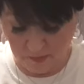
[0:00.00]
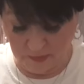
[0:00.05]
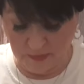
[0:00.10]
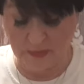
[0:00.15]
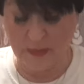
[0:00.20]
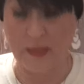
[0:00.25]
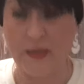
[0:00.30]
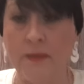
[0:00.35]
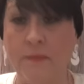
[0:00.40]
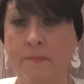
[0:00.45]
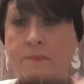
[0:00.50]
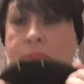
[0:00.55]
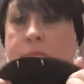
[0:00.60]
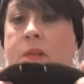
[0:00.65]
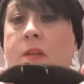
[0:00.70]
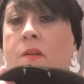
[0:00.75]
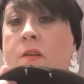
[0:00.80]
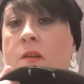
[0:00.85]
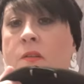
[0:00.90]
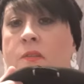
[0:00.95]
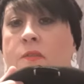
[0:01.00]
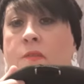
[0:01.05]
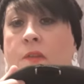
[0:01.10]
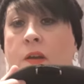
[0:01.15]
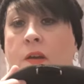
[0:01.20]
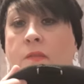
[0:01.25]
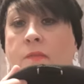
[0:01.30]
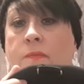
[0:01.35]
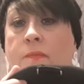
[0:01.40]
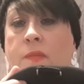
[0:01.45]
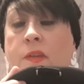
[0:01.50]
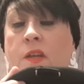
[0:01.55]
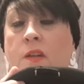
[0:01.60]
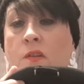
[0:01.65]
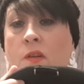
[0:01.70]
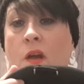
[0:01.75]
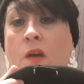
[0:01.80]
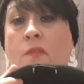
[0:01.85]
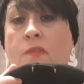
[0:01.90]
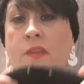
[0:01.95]
See, it'll hold the phone. It'll
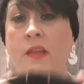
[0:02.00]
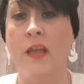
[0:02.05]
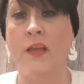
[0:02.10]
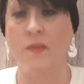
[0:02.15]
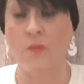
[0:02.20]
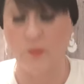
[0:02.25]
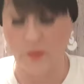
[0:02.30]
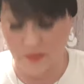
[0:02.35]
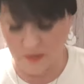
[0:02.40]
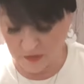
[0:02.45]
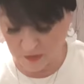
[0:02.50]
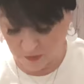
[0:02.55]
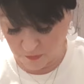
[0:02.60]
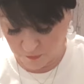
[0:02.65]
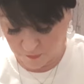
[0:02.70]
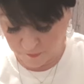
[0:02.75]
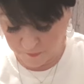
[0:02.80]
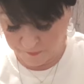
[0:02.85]
hold the other one too.